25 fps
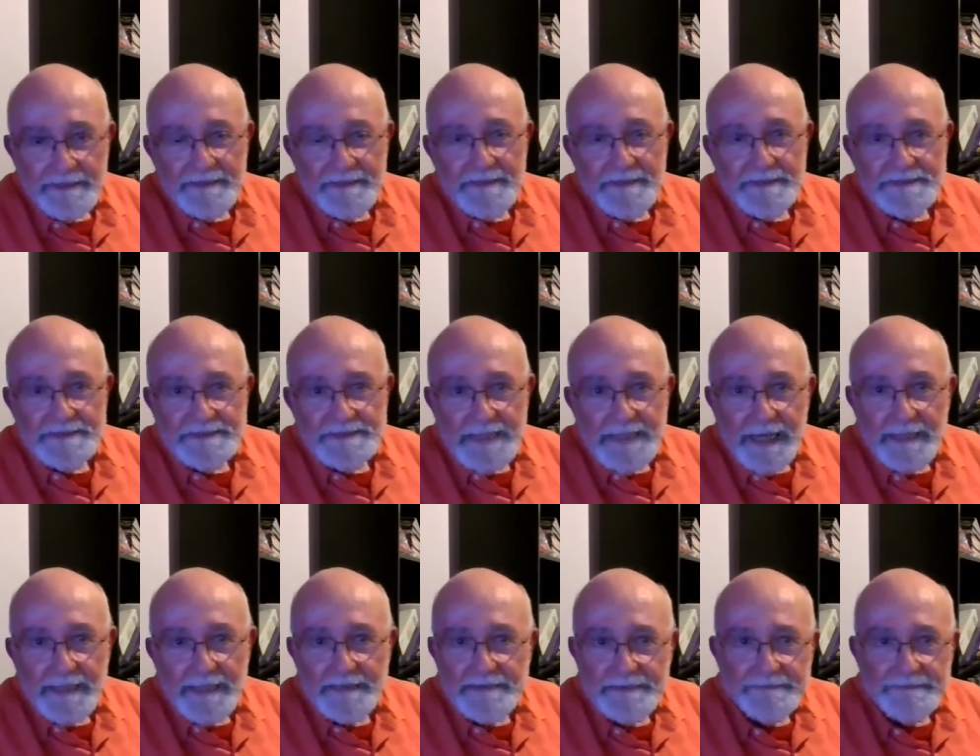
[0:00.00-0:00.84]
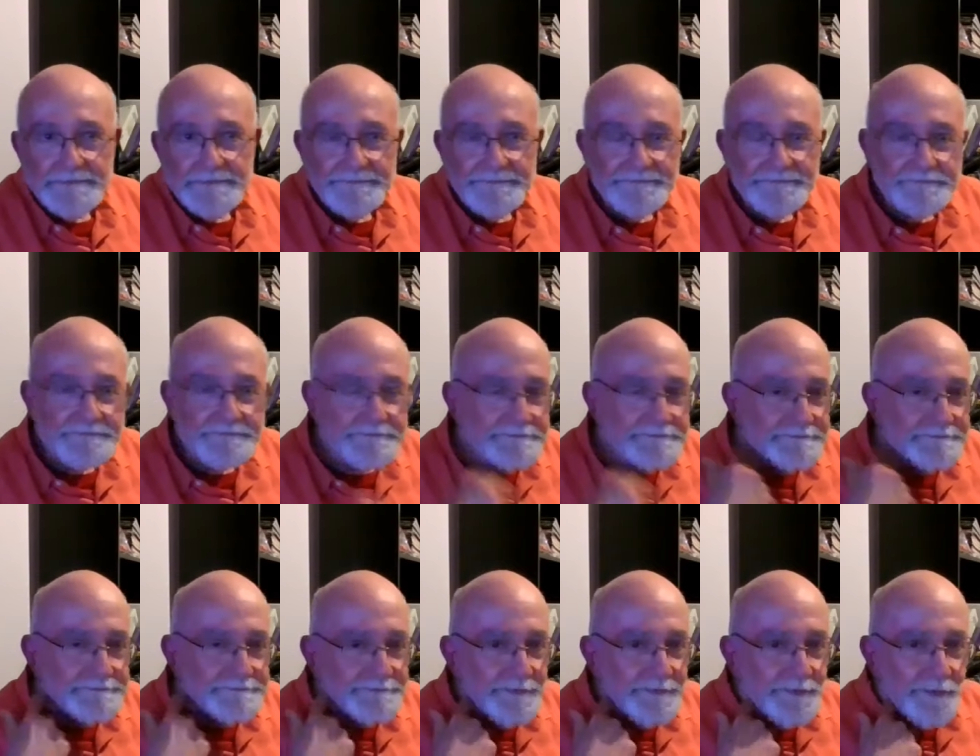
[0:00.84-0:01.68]
and the death.
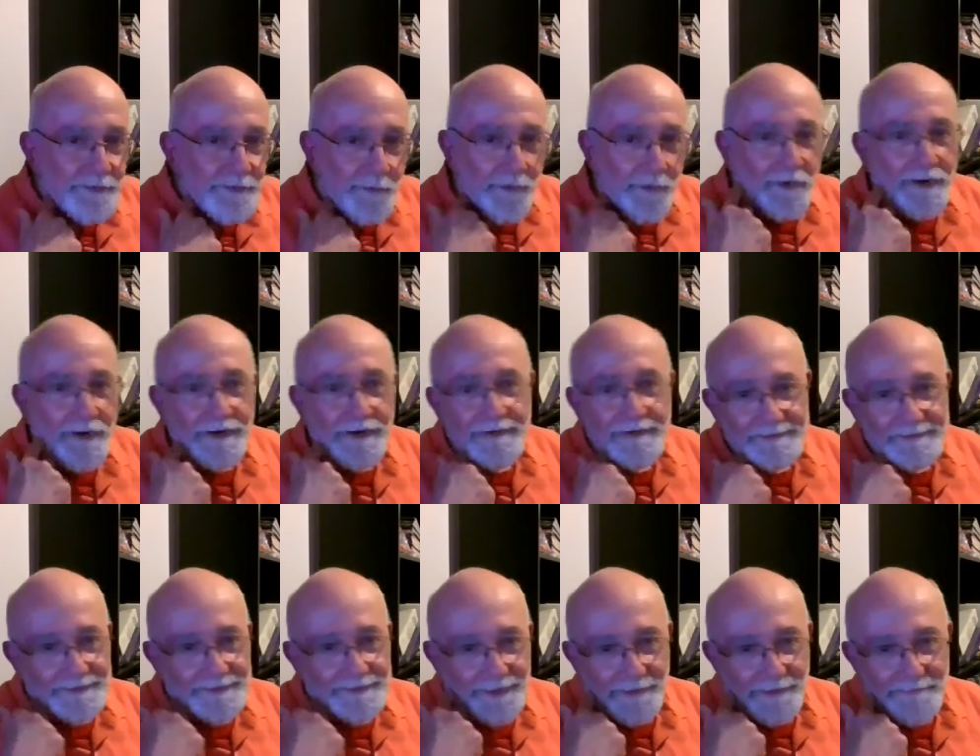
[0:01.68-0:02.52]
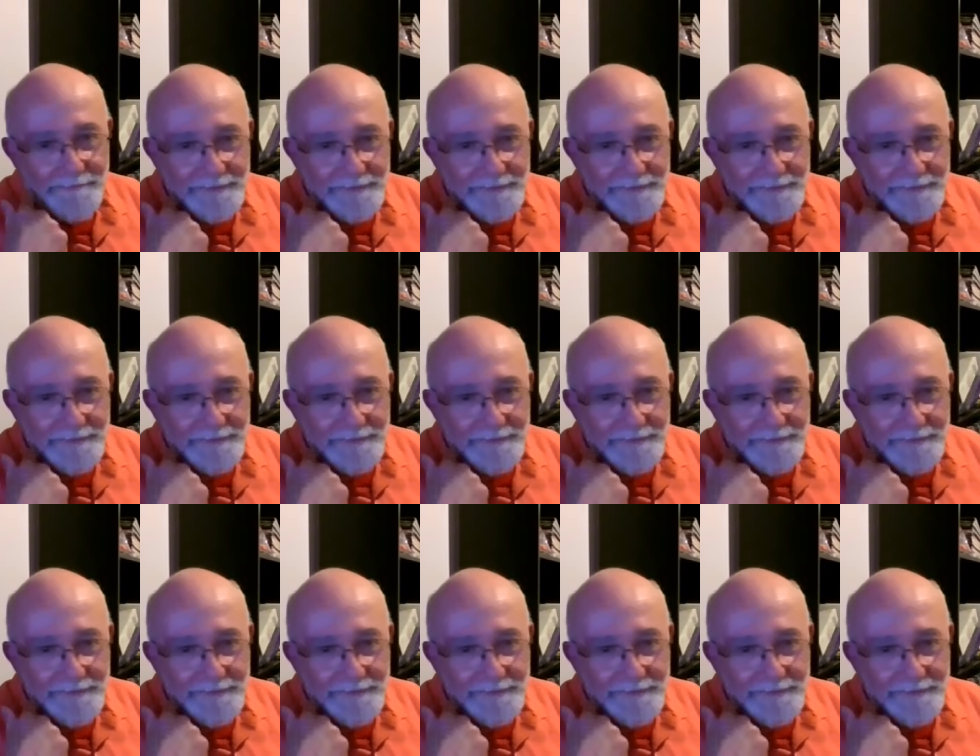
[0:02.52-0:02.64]
Or,